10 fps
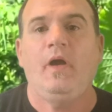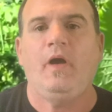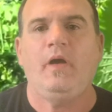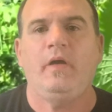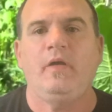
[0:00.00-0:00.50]

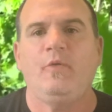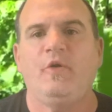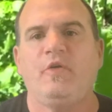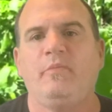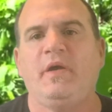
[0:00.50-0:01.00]
Hi,
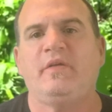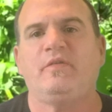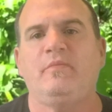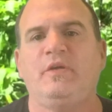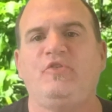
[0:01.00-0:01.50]
welcome back
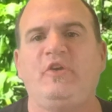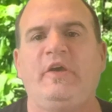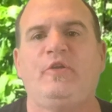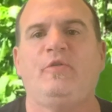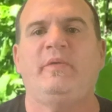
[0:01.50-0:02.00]
to my channel.